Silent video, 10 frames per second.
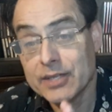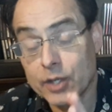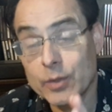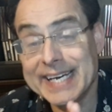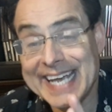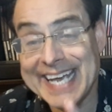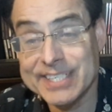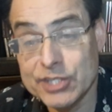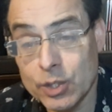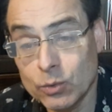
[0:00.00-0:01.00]
the great
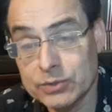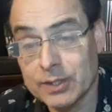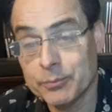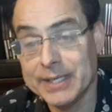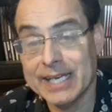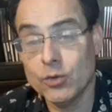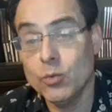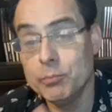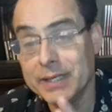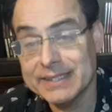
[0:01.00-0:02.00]
Hank Jones on
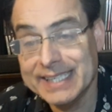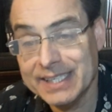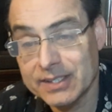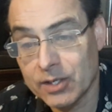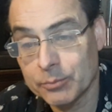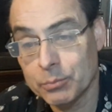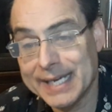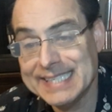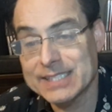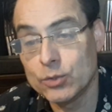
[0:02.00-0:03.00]
piano, Milt Hinton on bass,